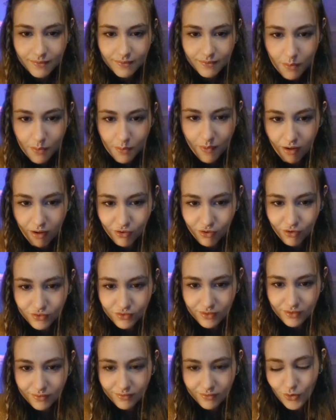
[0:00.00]
Be
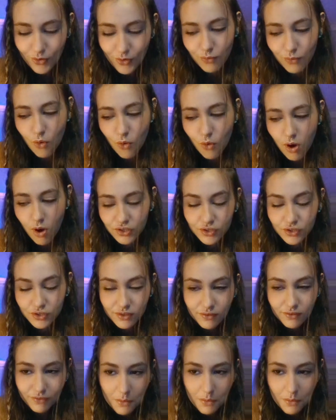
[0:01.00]
banished. You can watch